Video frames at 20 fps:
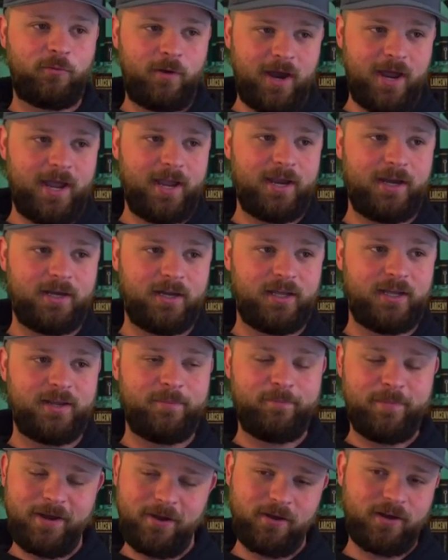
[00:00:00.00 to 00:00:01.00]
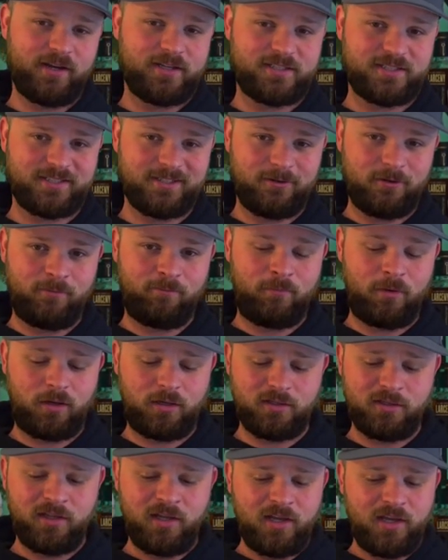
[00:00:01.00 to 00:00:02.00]
rye, and American single
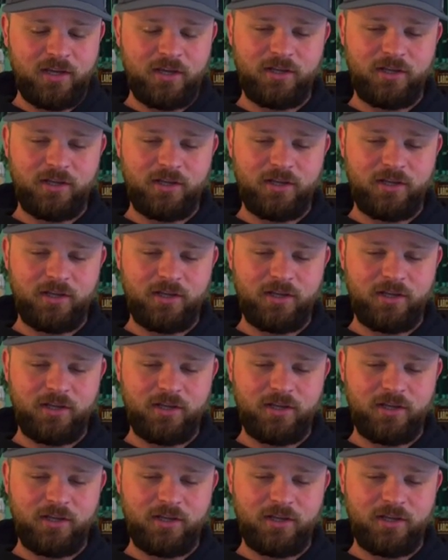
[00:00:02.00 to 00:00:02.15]
malt,